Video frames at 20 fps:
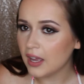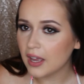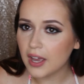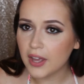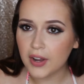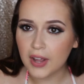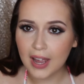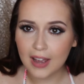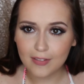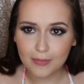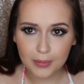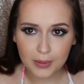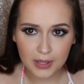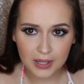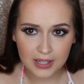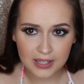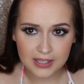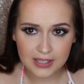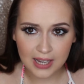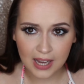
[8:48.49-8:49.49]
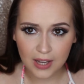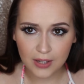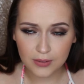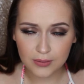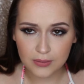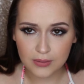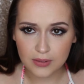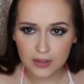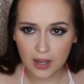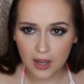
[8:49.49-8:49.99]
and I have put it
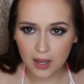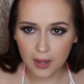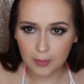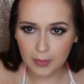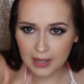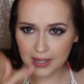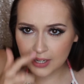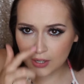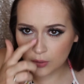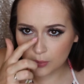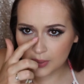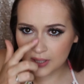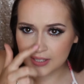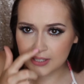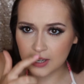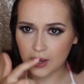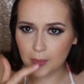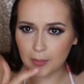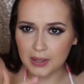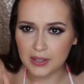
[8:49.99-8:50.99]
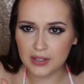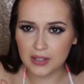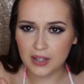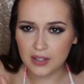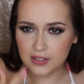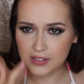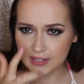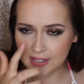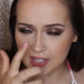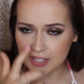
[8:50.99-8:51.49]
down a little bit down
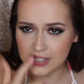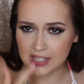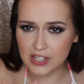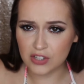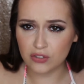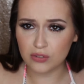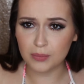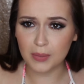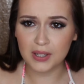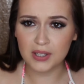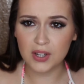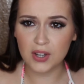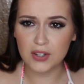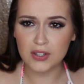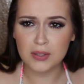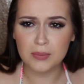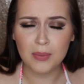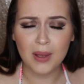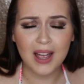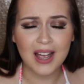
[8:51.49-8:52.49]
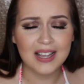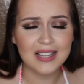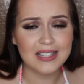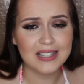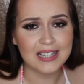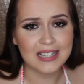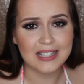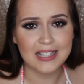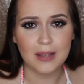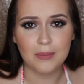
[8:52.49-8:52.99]
the centre of my nose. But as
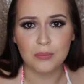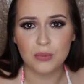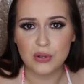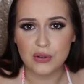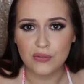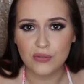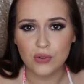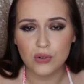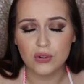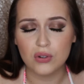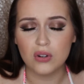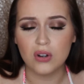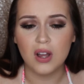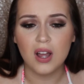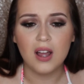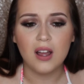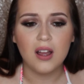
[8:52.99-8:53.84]
I said before,